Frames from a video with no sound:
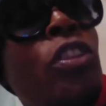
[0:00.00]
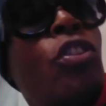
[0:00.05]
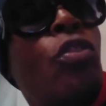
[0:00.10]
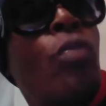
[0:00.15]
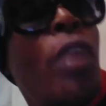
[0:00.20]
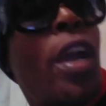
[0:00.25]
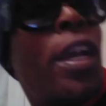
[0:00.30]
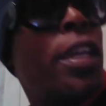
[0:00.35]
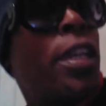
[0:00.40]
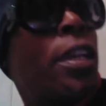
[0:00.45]
a
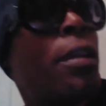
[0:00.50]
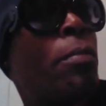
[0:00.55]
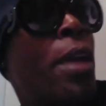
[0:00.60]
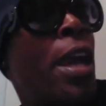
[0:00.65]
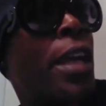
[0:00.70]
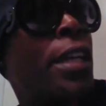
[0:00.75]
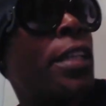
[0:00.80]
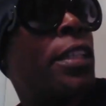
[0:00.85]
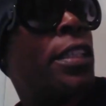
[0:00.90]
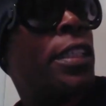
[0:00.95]
crackhead
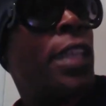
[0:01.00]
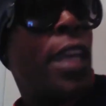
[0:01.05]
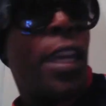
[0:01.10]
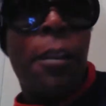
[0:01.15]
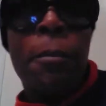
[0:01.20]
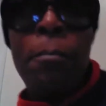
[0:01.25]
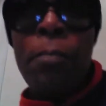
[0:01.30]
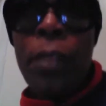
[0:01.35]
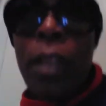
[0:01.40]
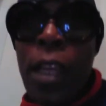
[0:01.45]
back in the
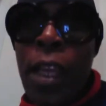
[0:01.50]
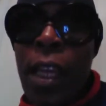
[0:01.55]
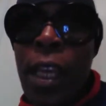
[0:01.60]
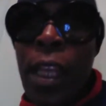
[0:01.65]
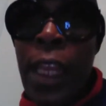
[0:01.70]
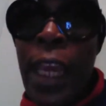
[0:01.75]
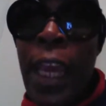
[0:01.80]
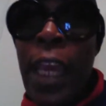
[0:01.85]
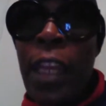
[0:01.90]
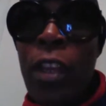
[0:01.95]
day
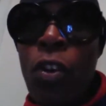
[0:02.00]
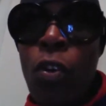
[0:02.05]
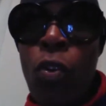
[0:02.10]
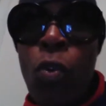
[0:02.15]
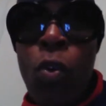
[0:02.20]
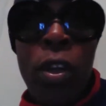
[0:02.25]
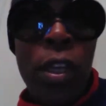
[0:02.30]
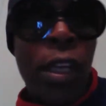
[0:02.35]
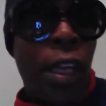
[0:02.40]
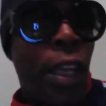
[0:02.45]
and had a
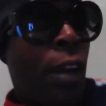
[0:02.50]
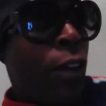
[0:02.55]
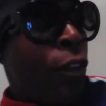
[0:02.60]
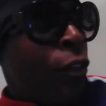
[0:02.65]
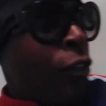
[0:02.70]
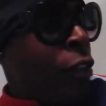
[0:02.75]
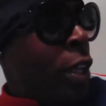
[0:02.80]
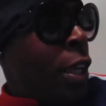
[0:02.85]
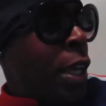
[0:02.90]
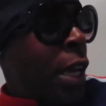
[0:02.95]
quarter
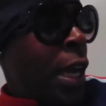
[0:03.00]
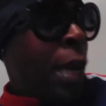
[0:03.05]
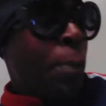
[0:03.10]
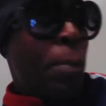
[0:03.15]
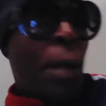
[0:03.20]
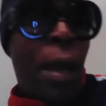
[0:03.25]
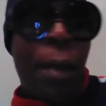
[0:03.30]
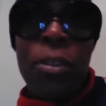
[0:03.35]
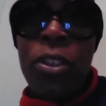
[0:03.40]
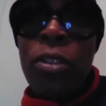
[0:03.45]
left. I
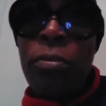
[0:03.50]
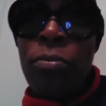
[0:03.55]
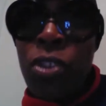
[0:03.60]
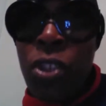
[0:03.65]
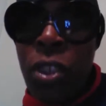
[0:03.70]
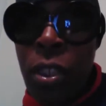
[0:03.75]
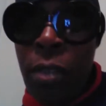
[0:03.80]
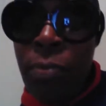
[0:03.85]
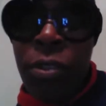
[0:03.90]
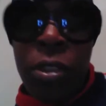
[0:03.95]
buy me some
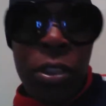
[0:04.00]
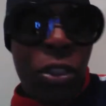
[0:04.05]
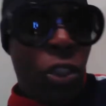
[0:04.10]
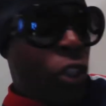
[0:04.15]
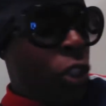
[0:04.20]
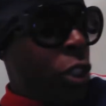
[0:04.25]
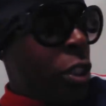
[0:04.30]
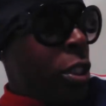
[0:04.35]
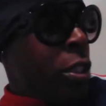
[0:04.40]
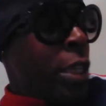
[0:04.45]
chips and
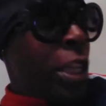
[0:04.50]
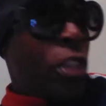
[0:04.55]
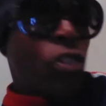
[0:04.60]
shit. They